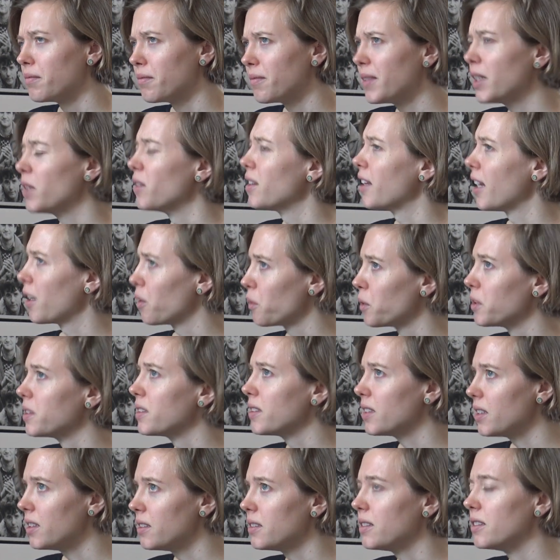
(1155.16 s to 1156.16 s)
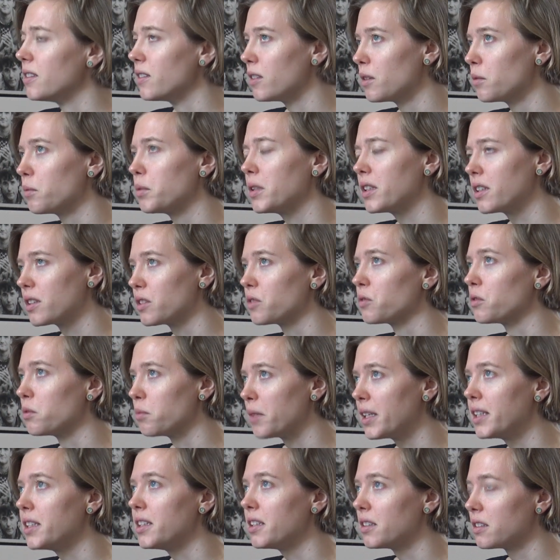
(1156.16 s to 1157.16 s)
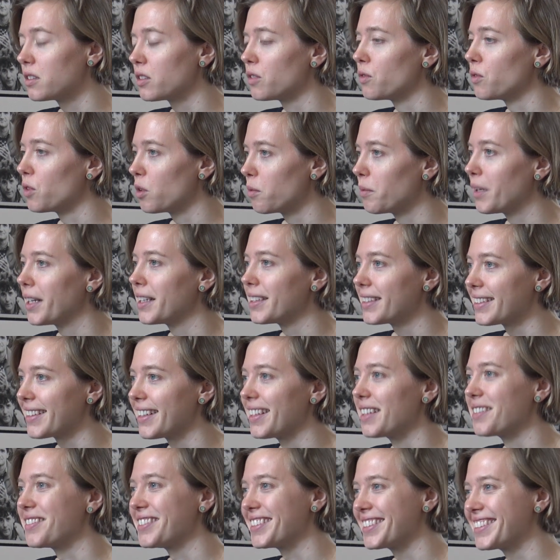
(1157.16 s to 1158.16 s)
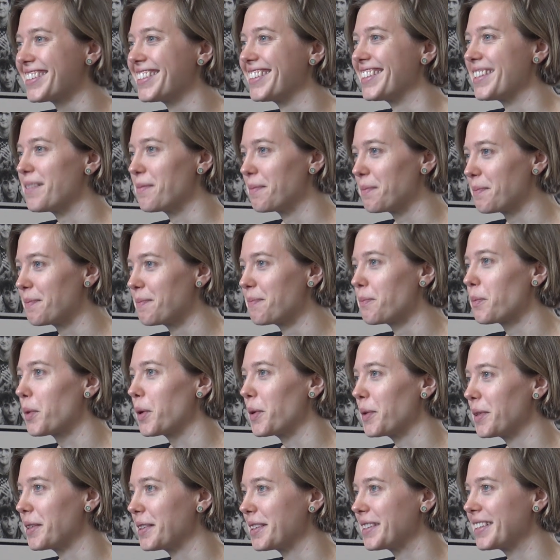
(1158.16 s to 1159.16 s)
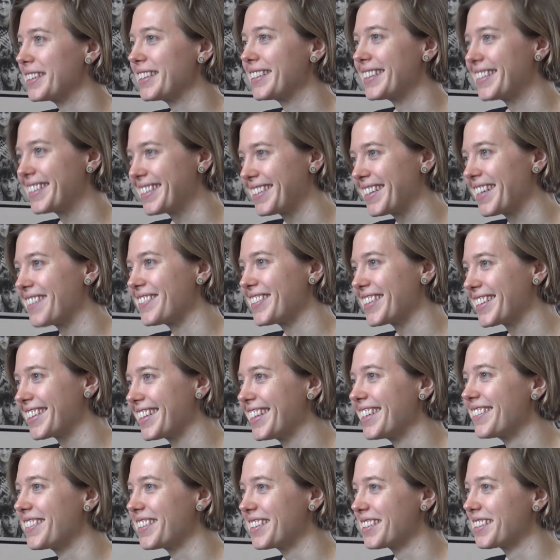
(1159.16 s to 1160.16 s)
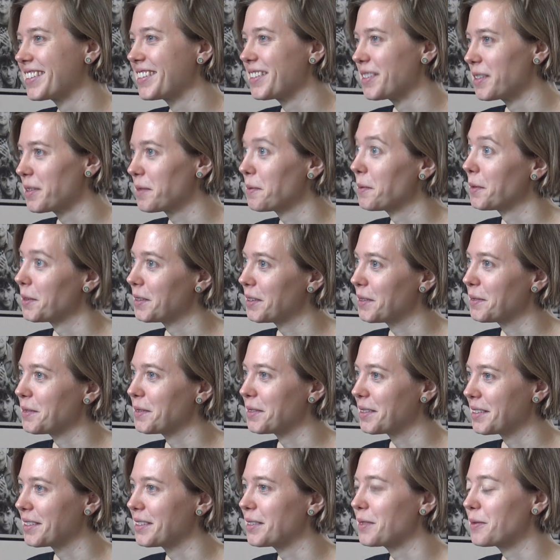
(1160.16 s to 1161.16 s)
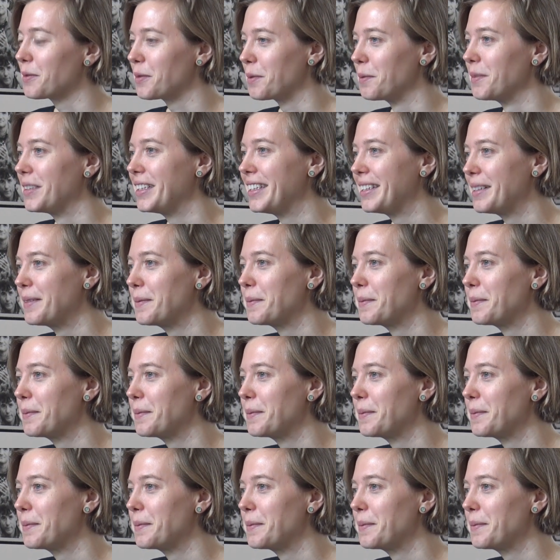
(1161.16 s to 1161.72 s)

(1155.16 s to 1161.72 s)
That was easier because Romanian's a Romance language and Polish is a Slavic language, so it's more difficult for me.